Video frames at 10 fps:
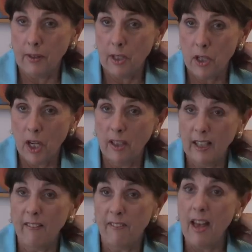that this child
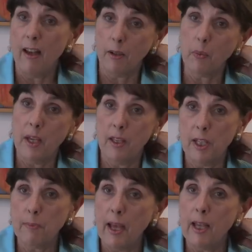had found where
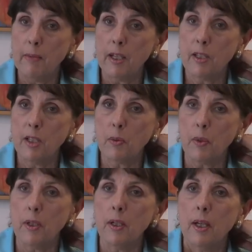these pain medicines
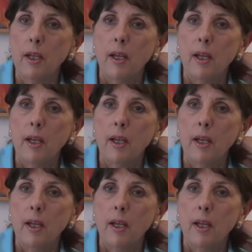were.